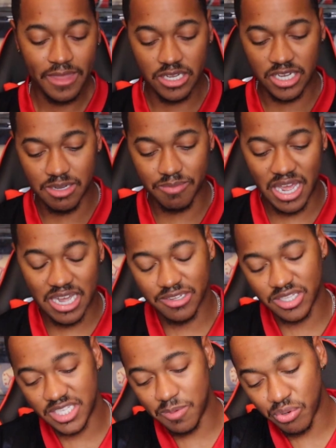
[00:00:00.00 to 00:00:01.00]
Now,
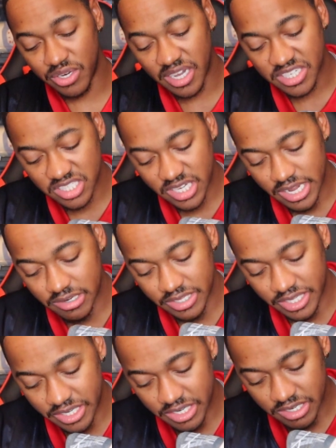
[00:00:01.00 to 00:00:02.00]
the production date on
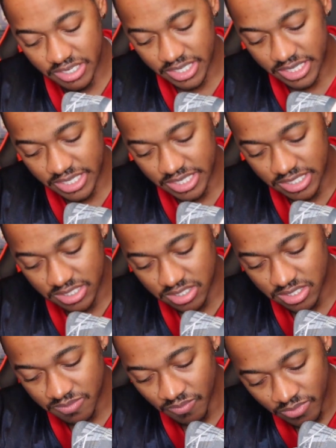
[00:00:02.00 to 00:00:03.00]
here
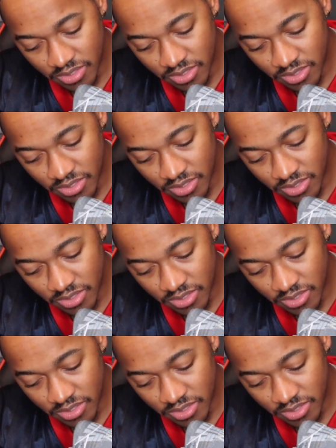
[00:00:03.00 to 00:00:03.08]
is